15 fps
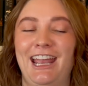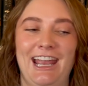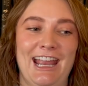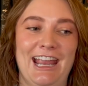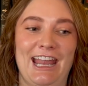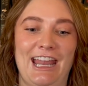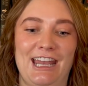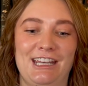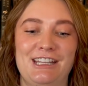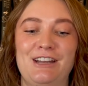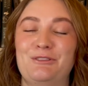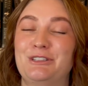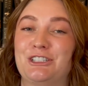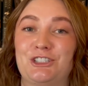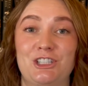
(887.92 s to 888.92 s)
and it
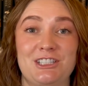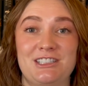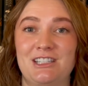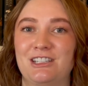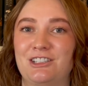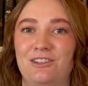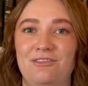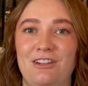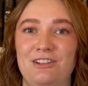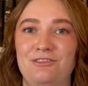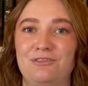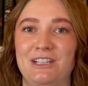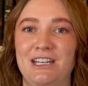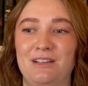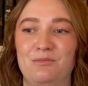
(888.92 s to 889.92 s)
was just such a fun
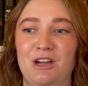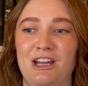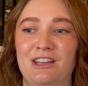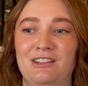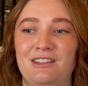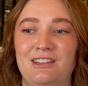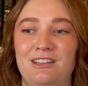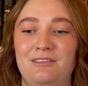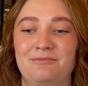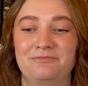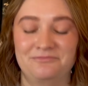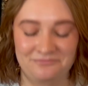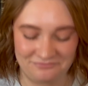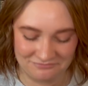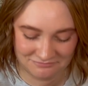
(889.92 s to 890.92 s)
reading month.
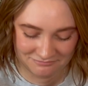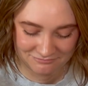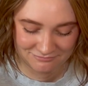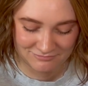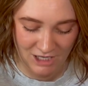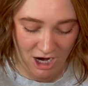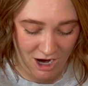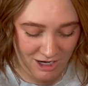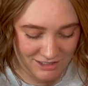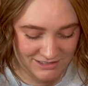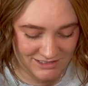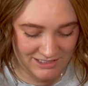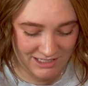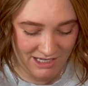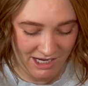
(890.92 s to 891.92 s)

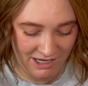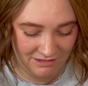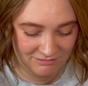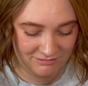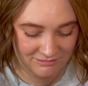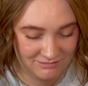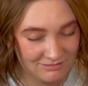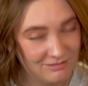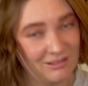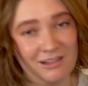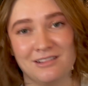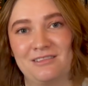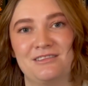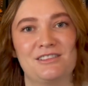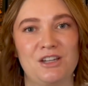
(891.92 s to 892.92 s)
Honestly,
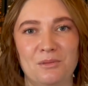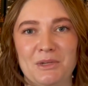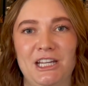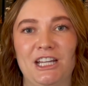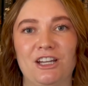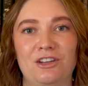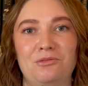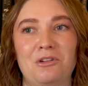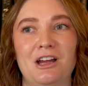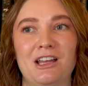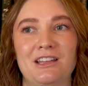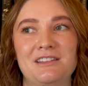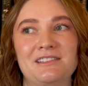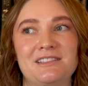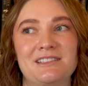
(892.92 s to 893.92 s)
so many good
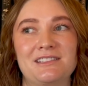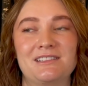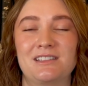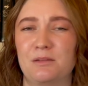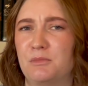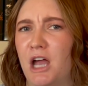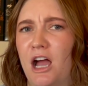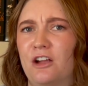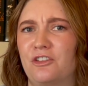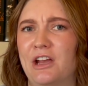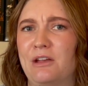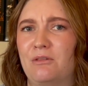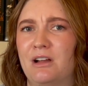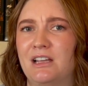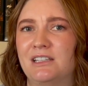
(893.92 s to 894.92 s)
ones, some not
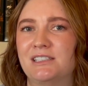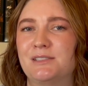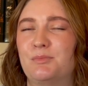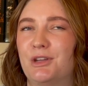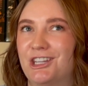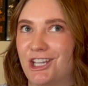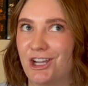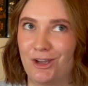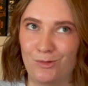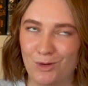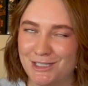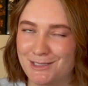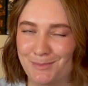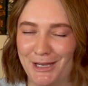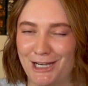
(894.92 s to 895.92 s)
great ones, but the good
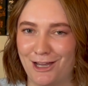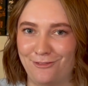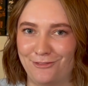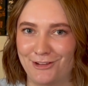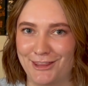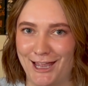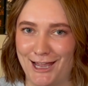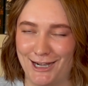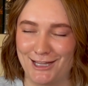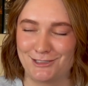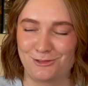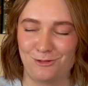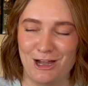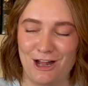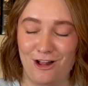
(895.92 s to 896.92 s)
ones made up for that
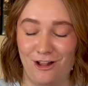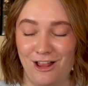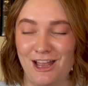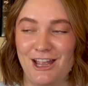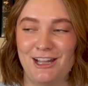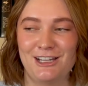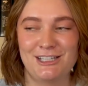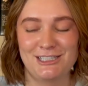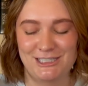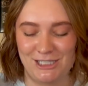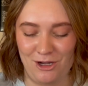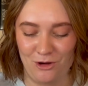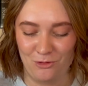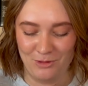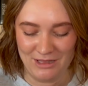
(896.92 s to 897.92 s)
as well.
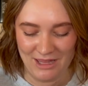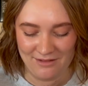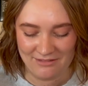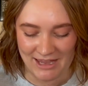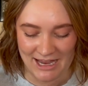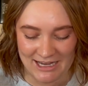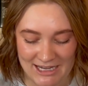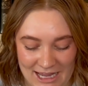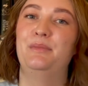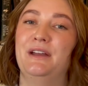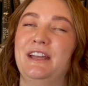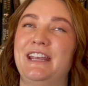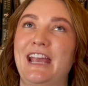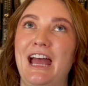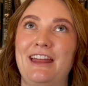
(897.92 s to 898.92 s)
So we love that.
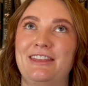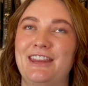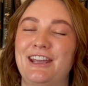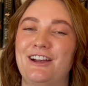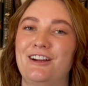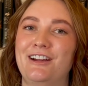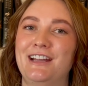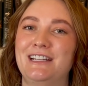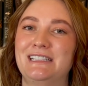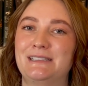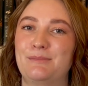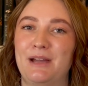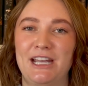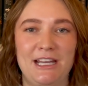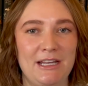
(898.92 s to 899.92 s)
But yeah, there is
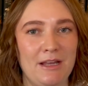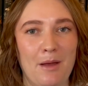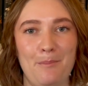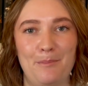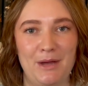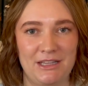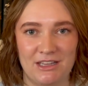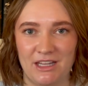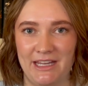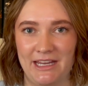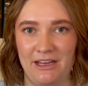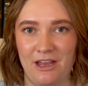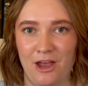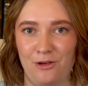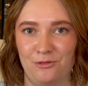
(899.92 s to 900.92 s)
my
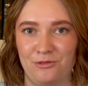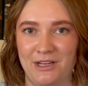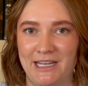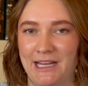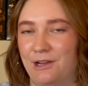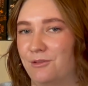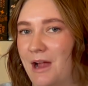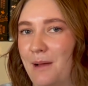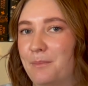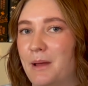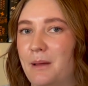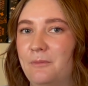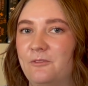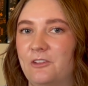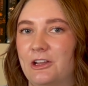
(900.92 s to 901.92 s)
monthly reading wrap
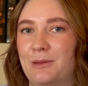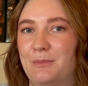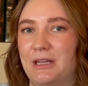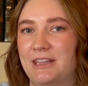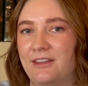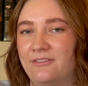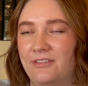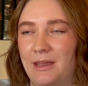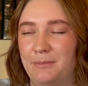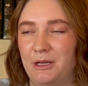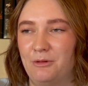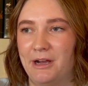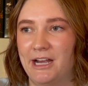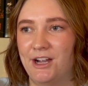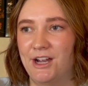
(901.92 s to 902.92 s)
up for the month of
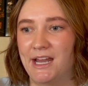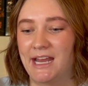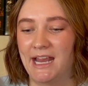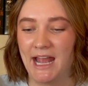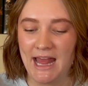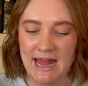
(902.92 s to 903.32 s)
February.